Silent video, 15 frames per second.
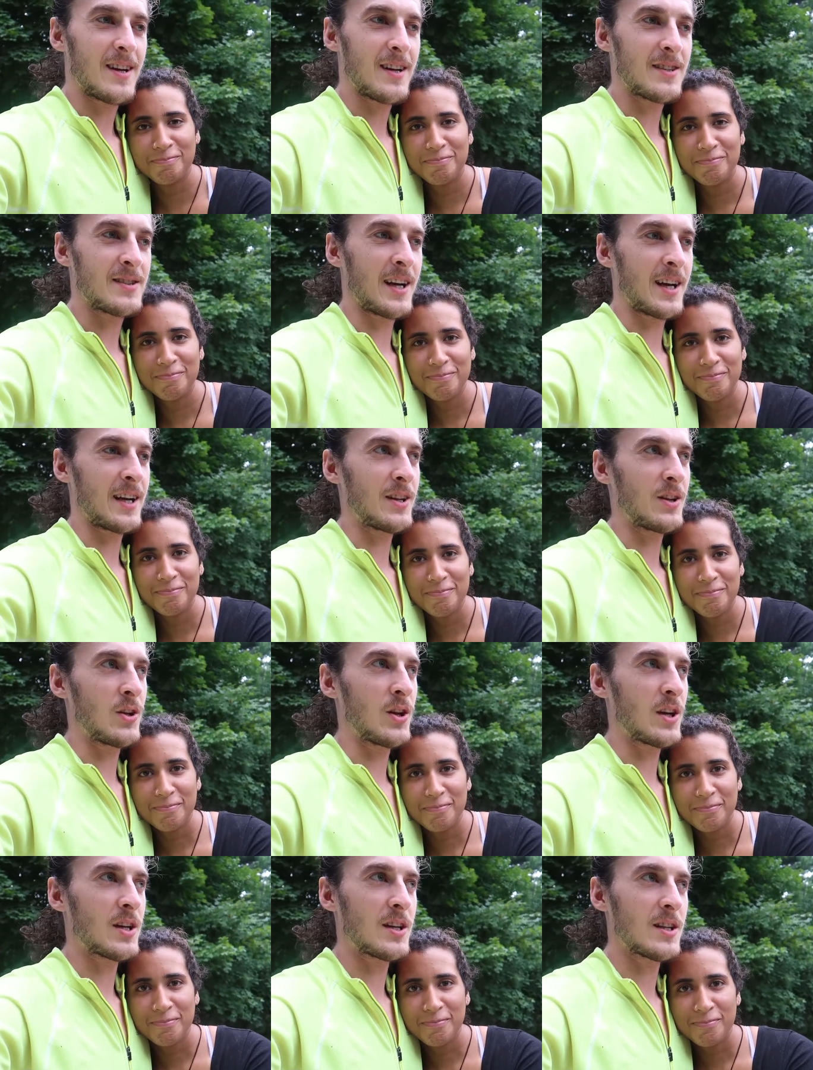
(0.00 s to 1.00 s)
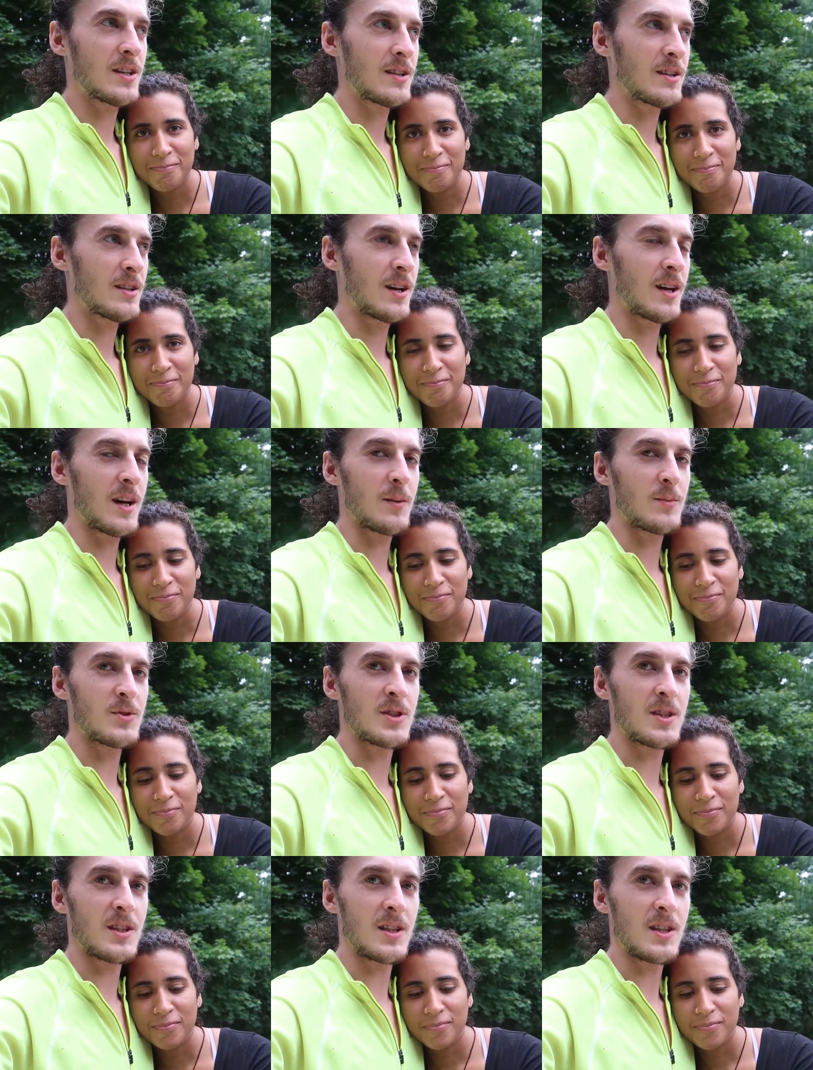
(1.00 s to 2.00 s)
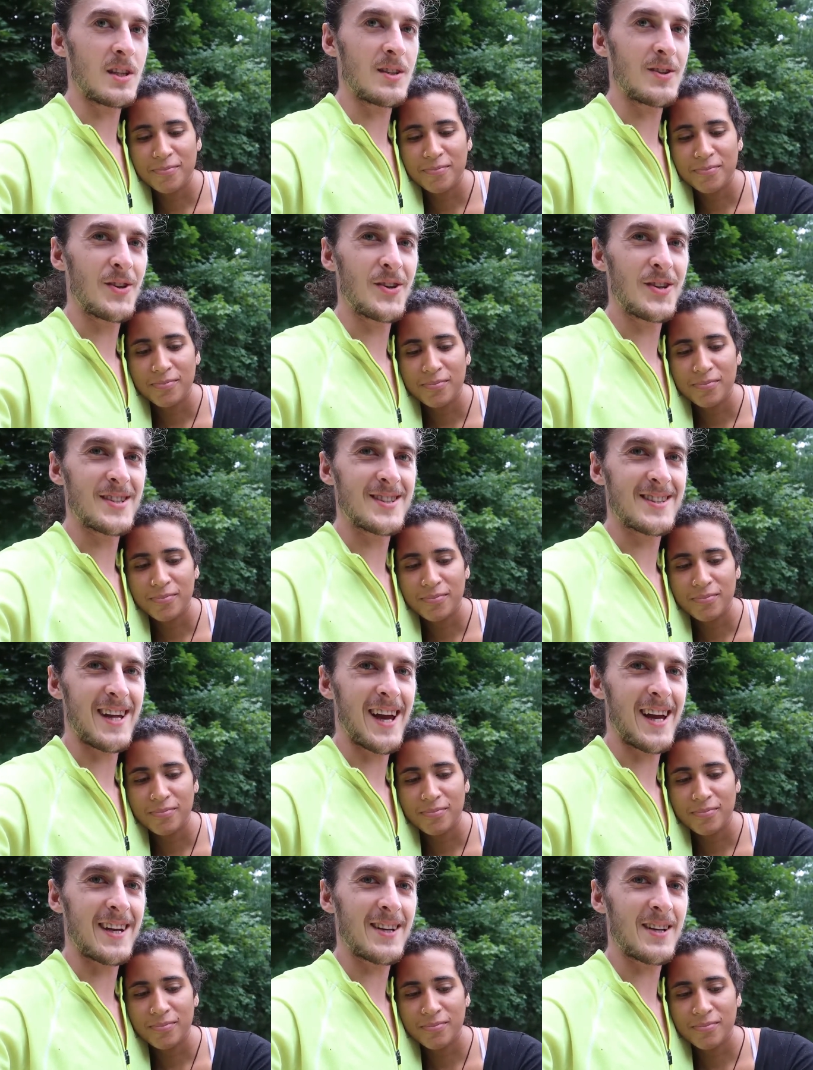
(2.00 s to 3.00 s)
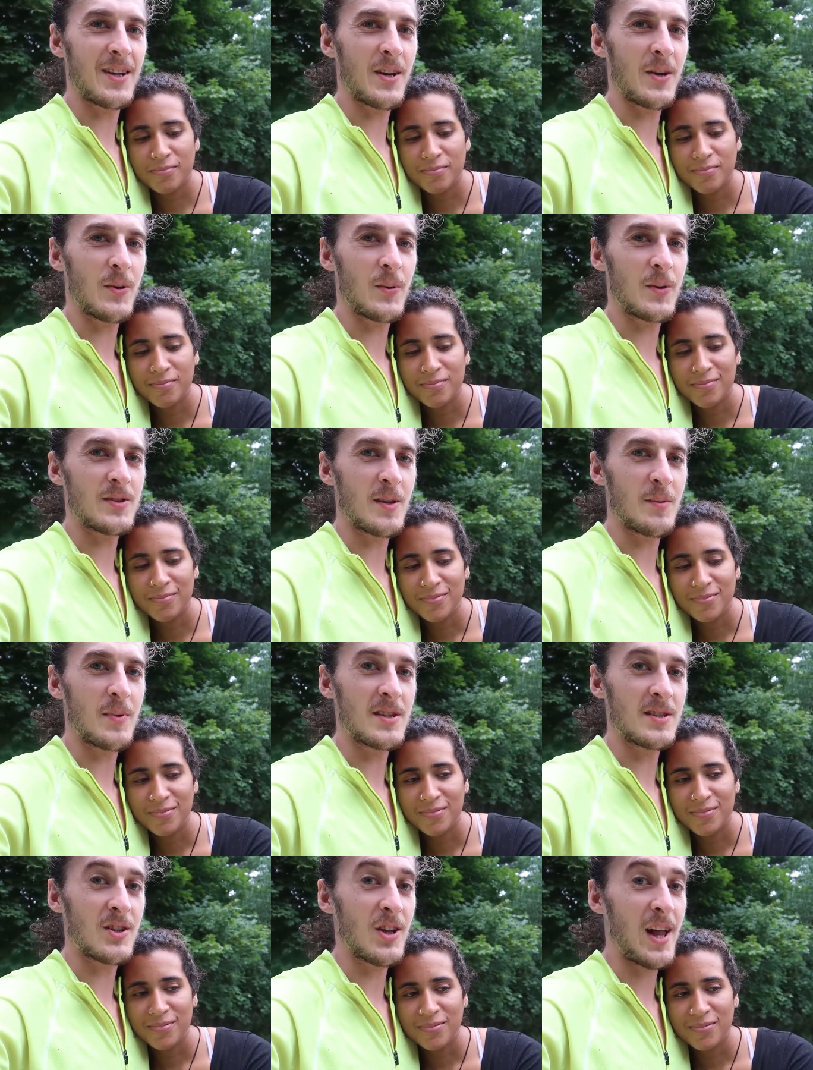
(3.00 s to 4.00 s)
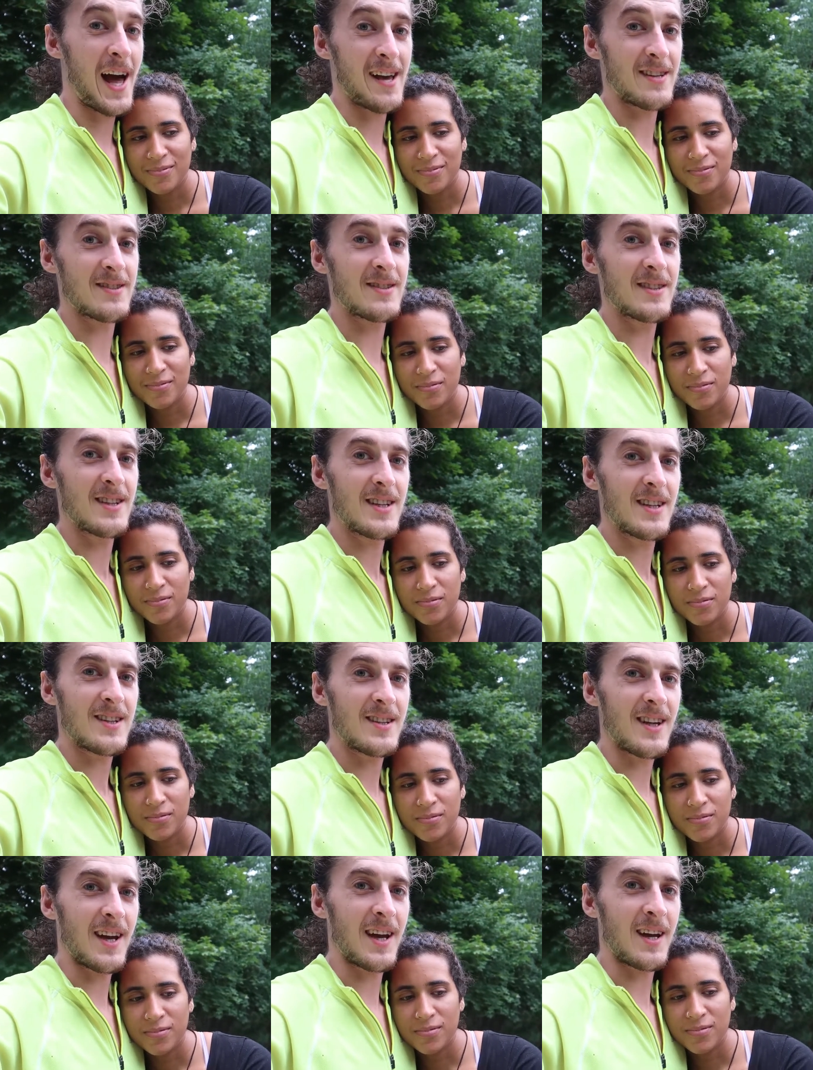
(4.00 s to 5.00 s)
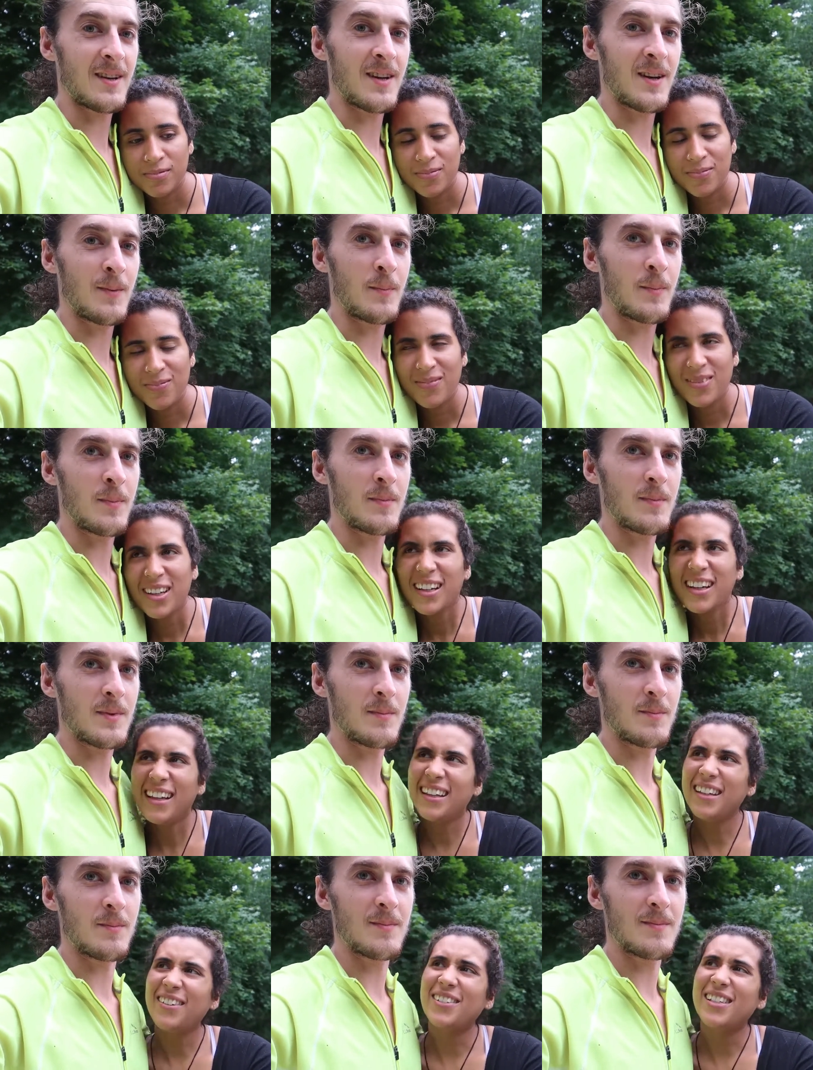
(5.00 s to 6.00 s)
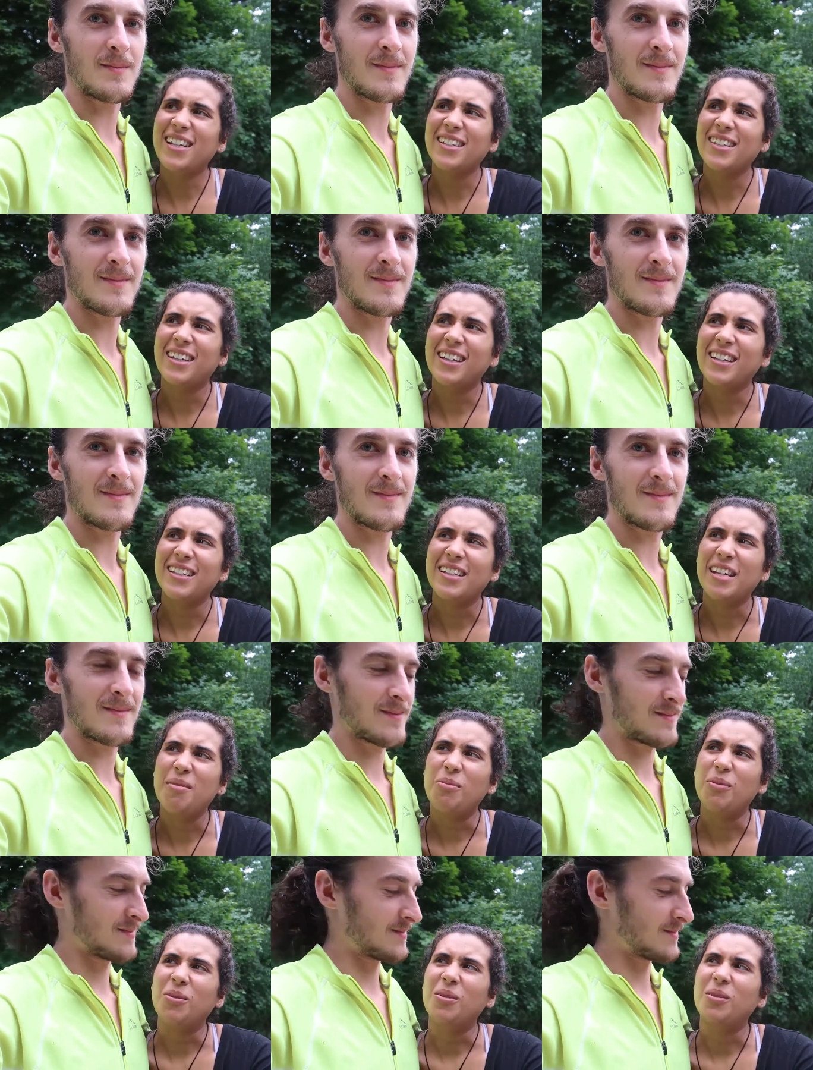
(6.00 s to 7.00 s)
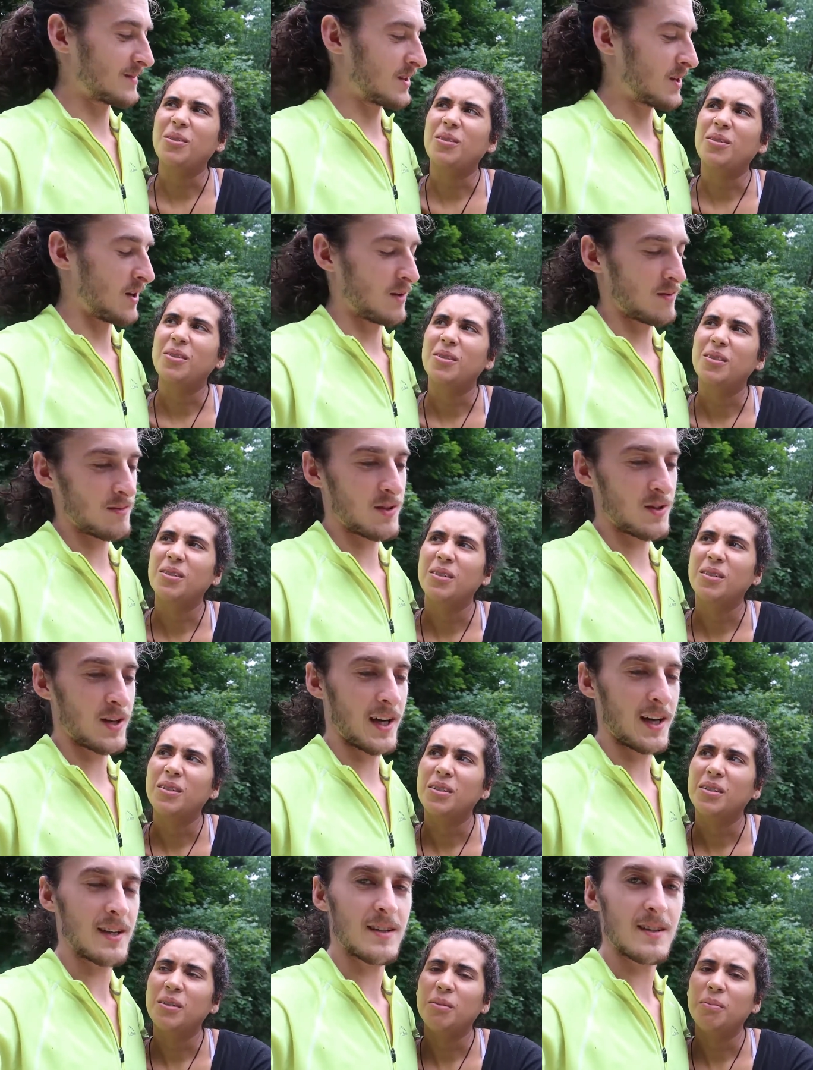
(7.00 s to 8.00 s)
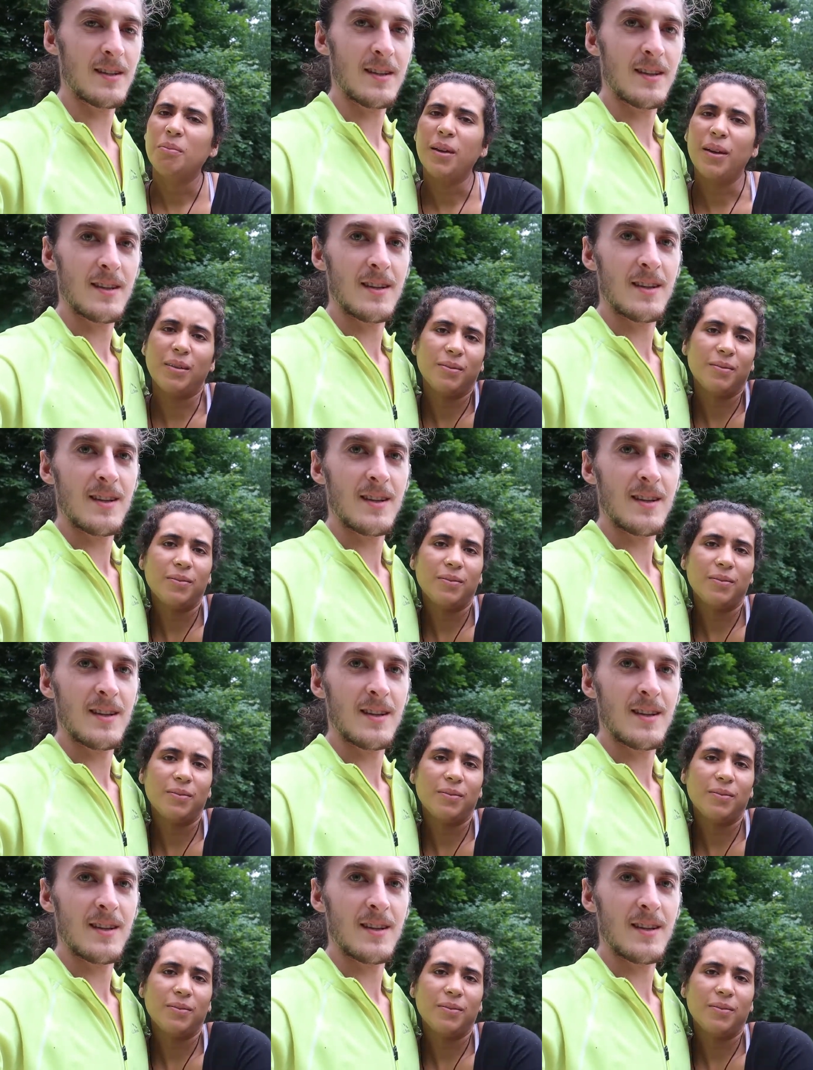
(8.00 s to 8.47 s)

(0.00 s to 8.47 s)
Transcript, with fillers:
Speaker 1: a second look, um, she noticed that there was a piece of glass that had got...
Speaker 2: I think it was actually like a staple.
Speaker 1: Oh, okay. But